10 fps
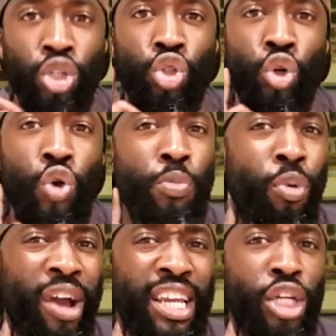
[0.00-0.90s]

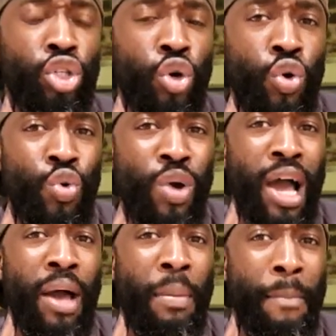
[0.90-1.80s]
2.2
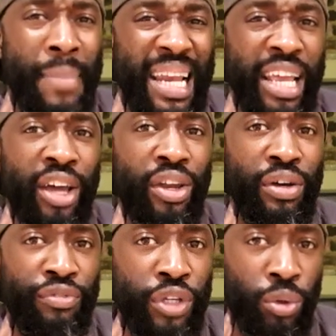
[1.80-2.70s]
million
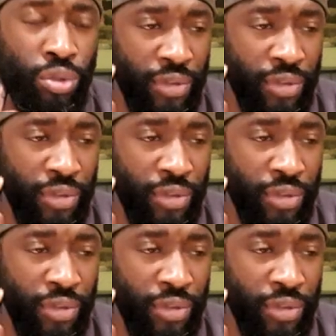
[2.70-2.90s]
views.